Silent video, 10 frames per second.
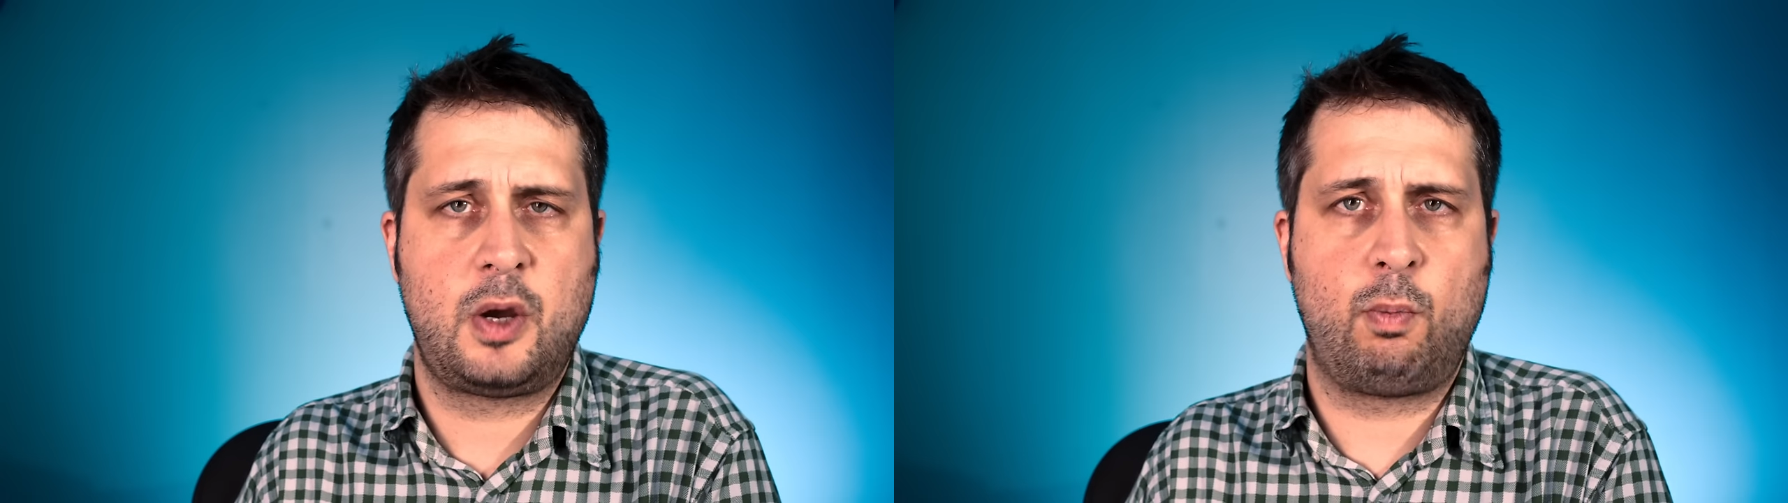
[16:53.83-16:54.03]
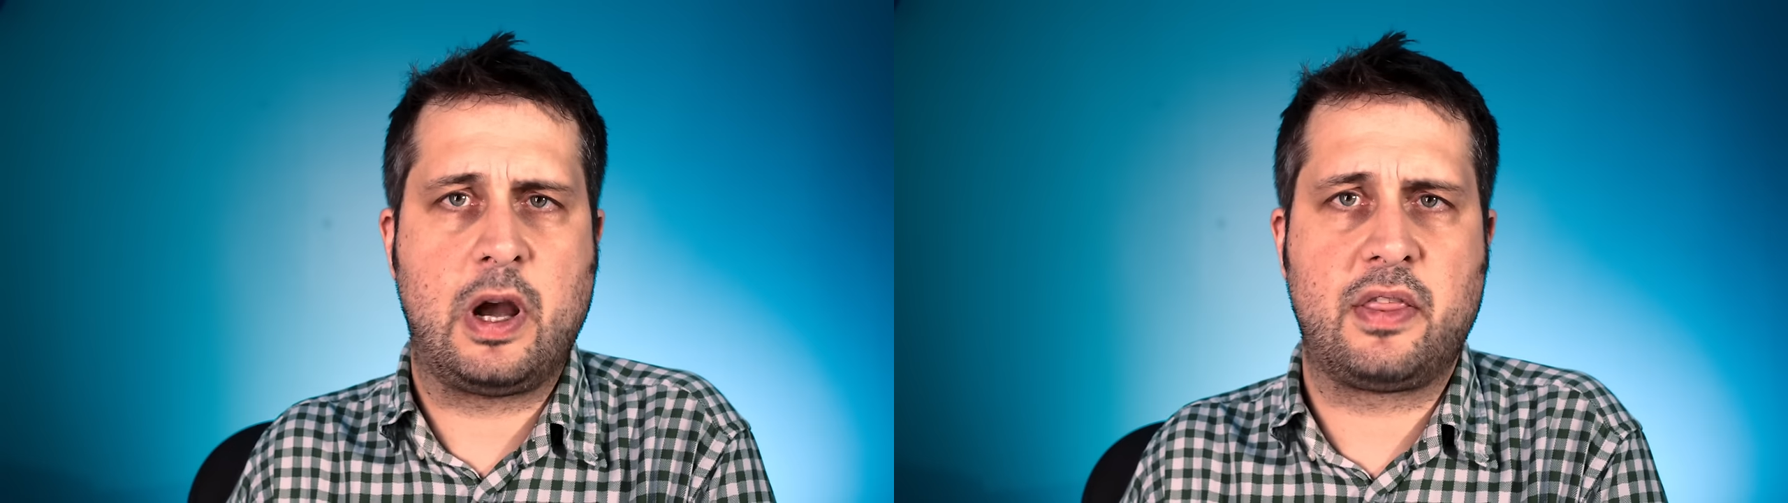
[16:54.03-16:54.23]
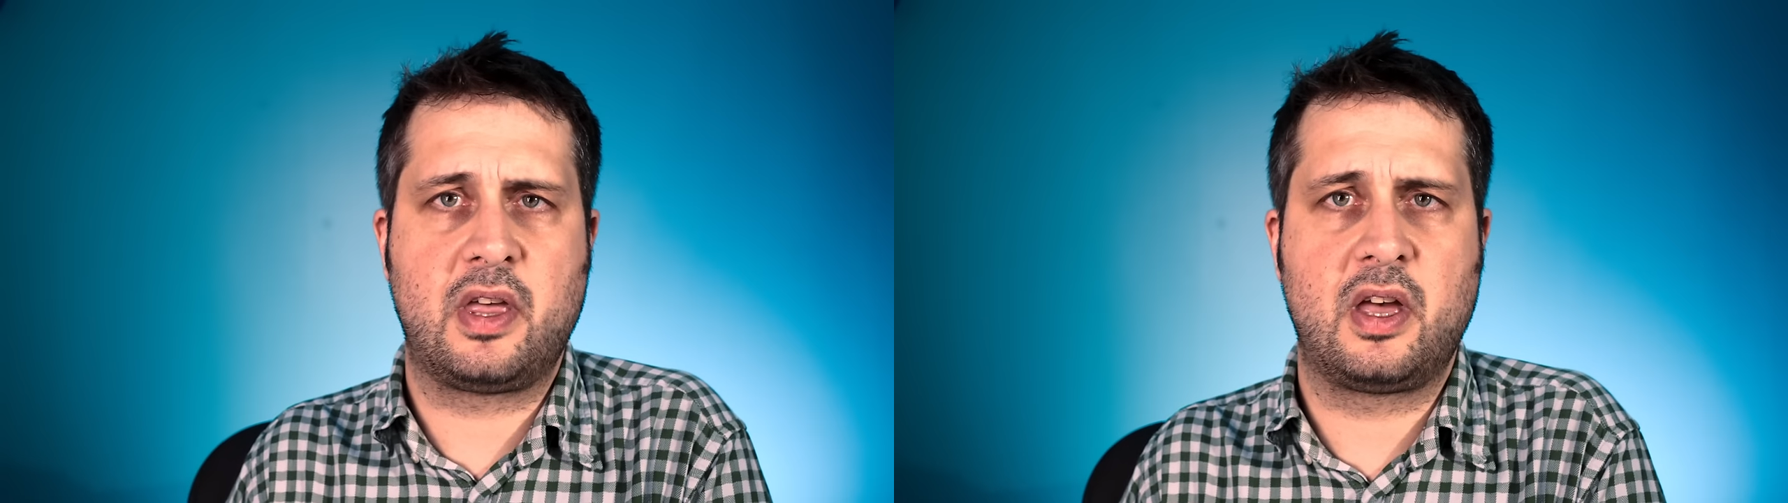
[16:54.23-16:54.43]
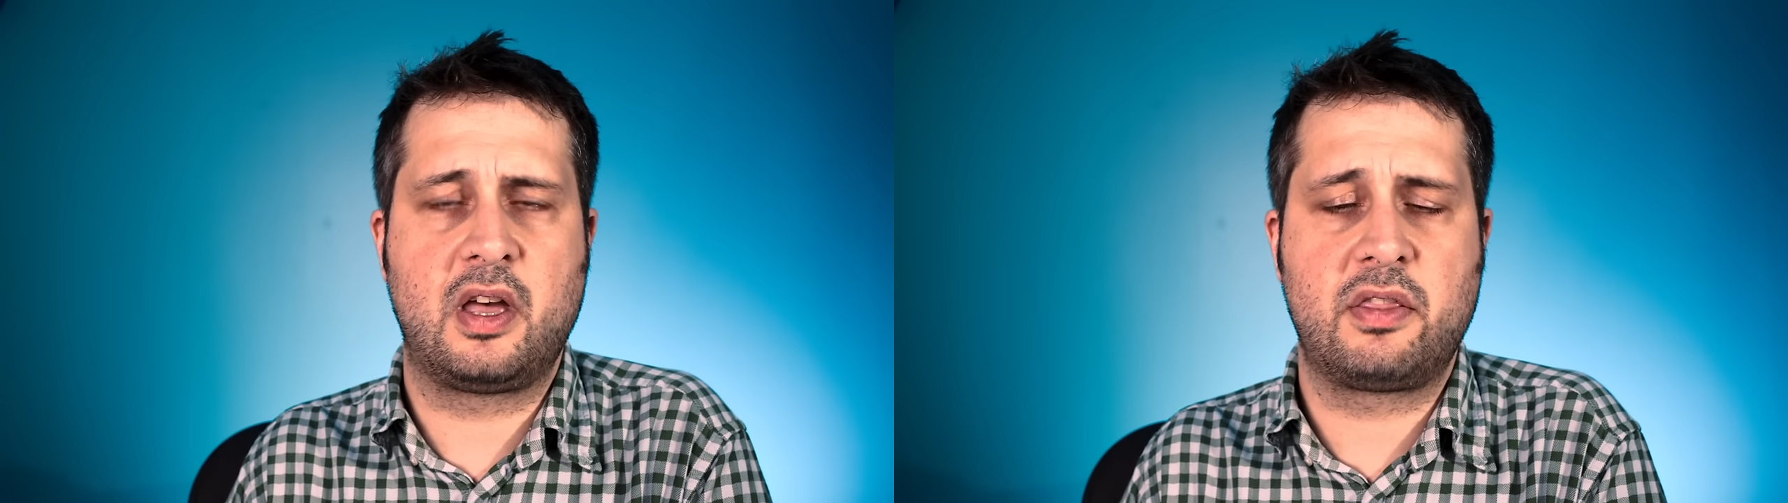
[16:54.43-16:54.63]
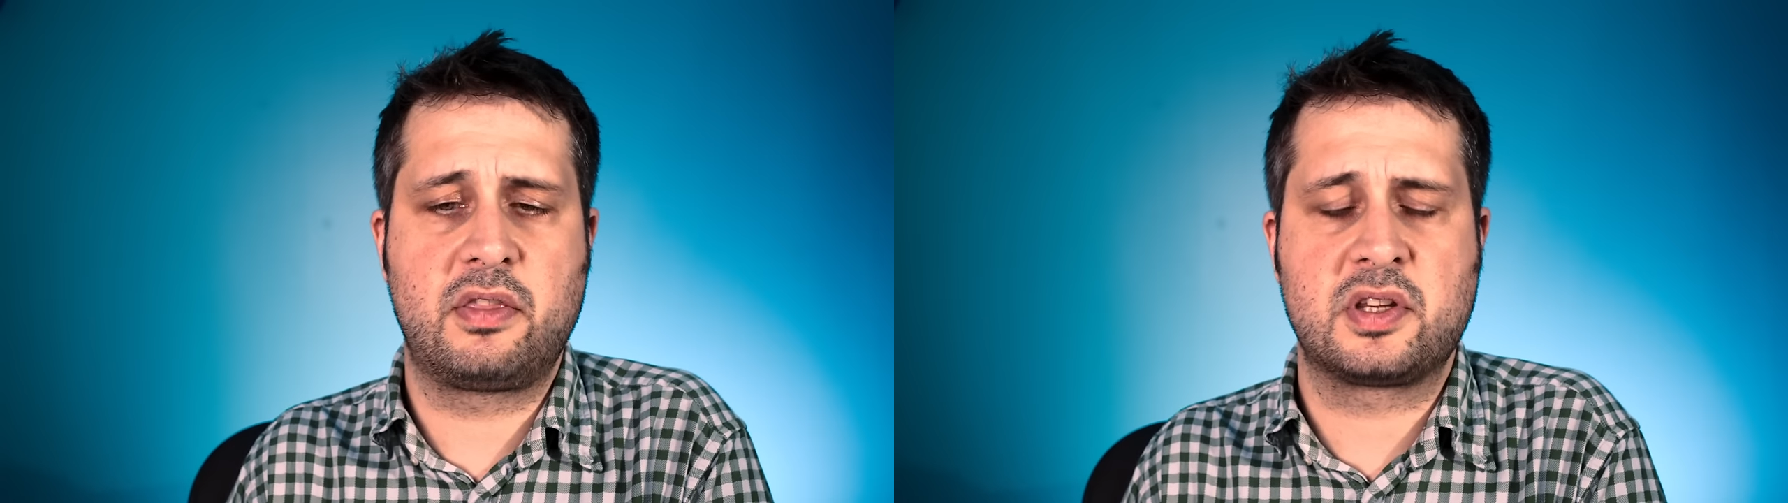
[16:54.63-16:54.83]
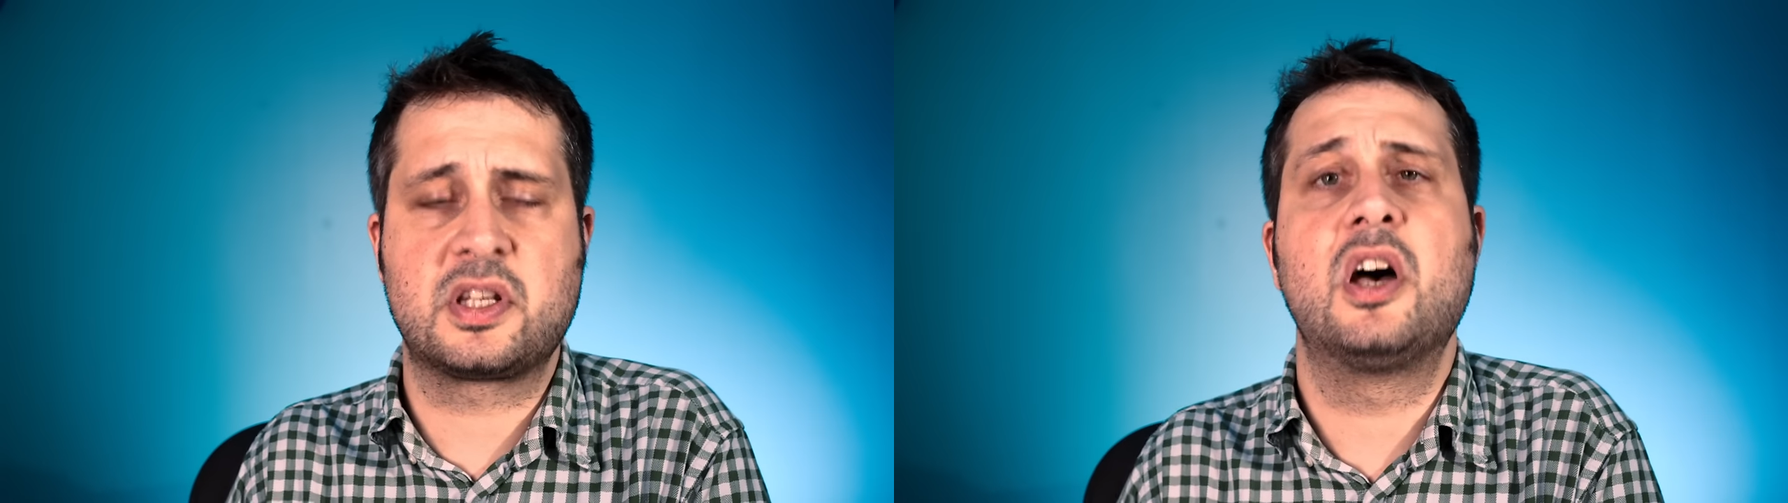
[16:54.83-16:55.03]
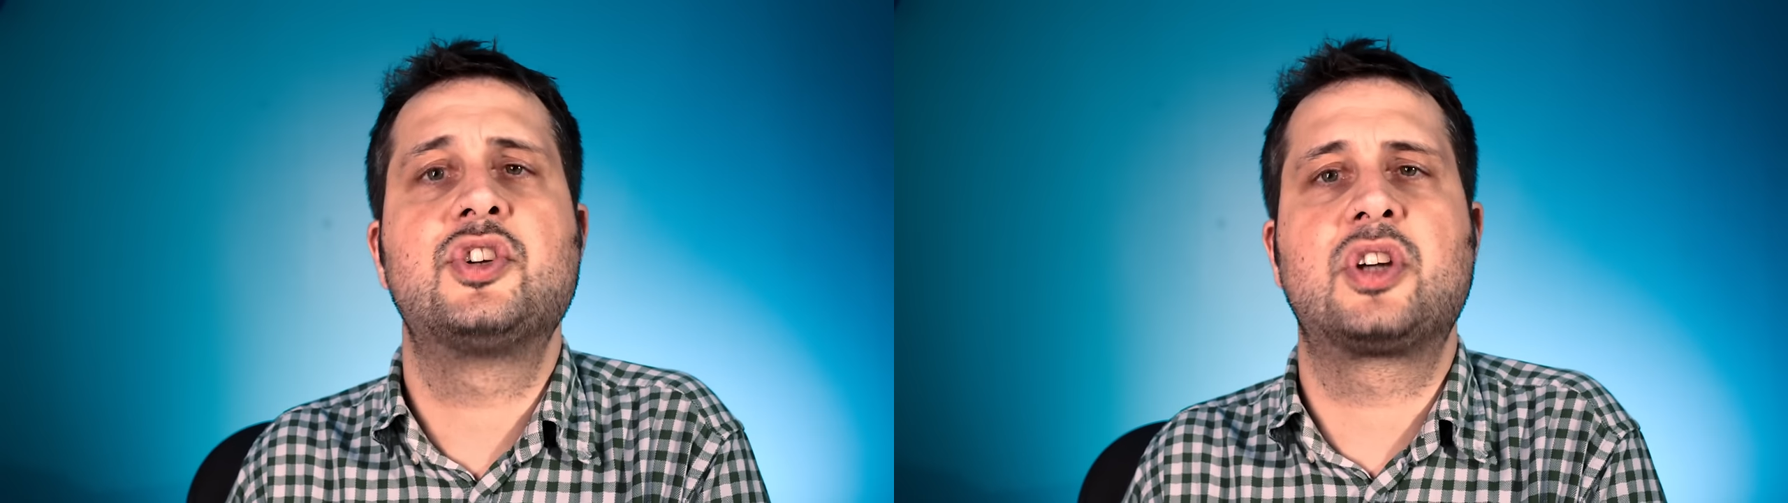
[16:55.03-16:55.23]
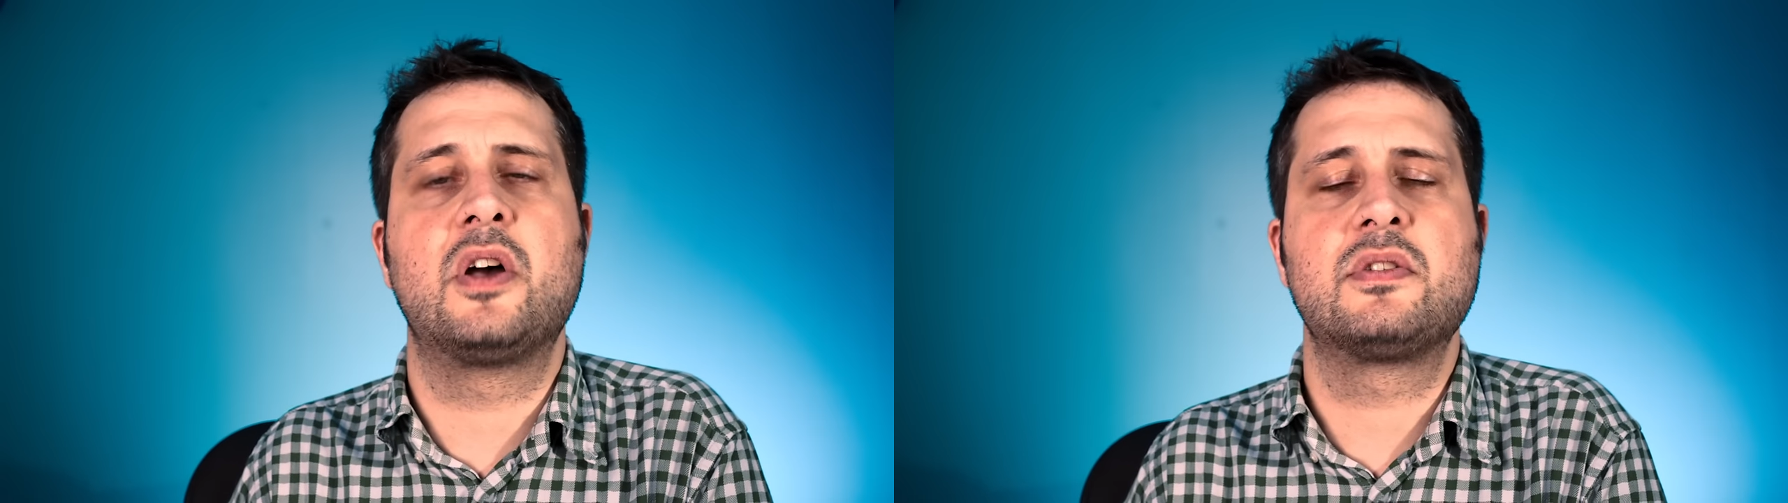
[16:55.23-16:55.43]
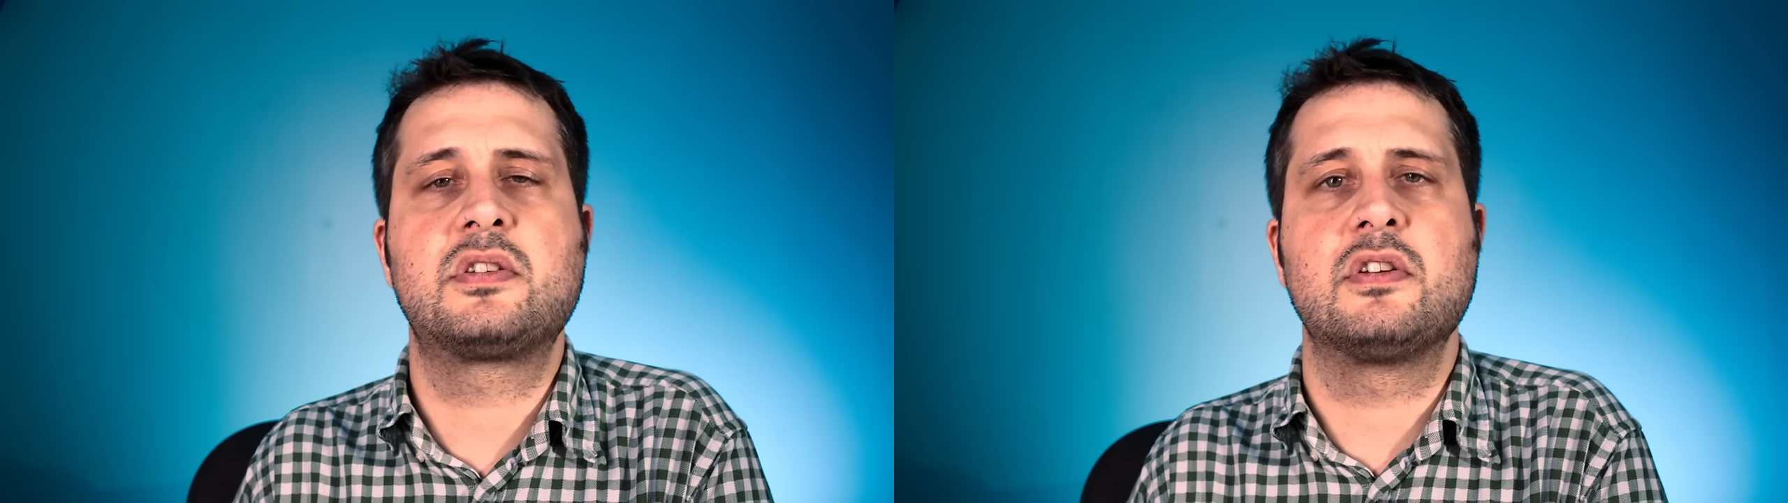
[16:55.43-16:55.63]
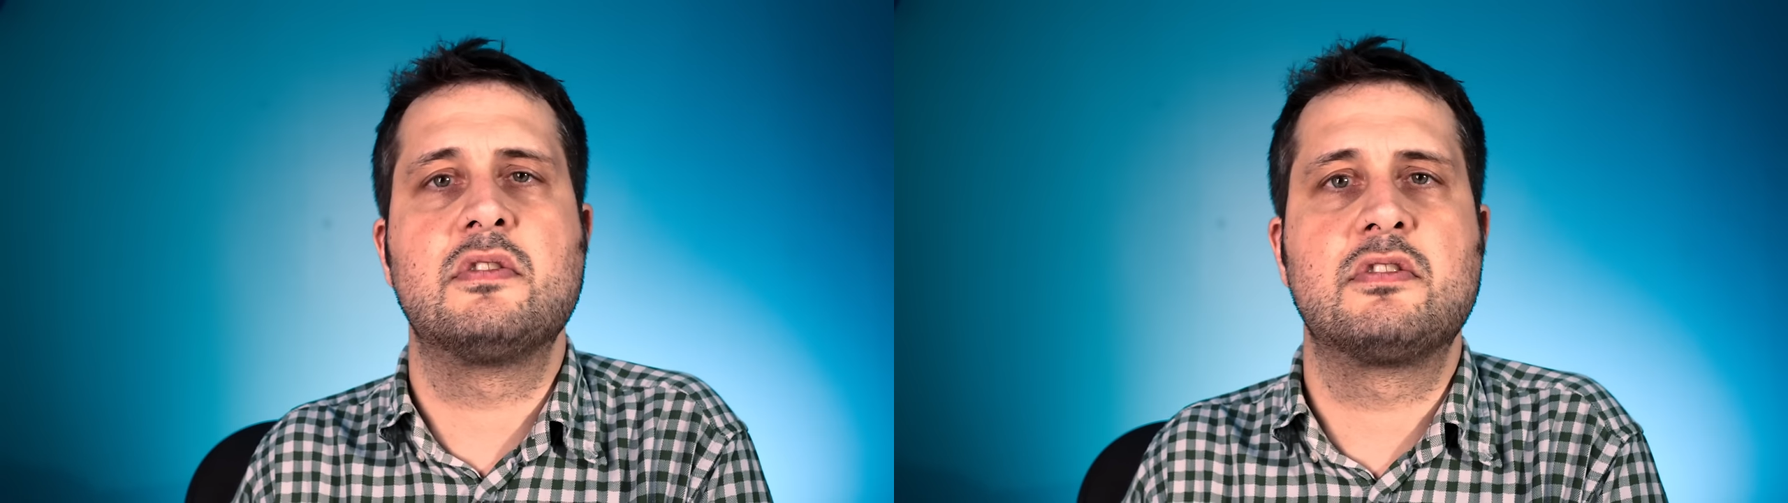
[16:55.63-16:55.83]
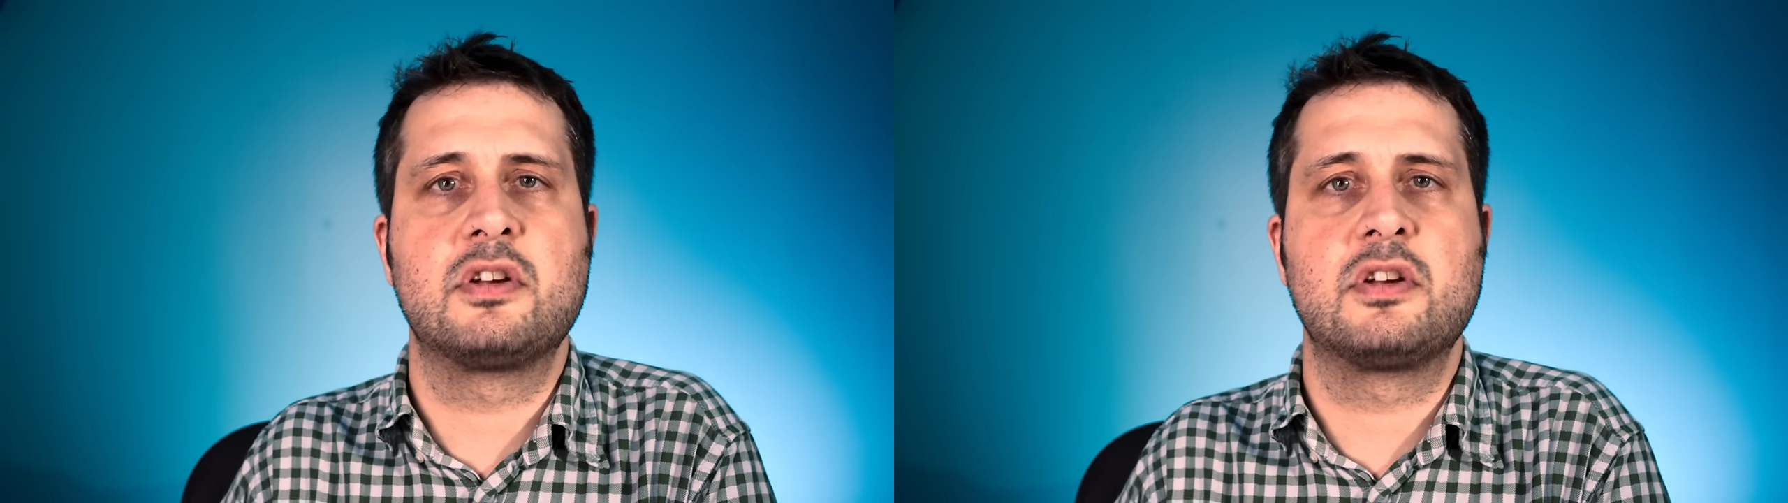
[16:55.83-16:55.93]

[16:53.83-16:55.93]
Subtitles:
whether the search goes to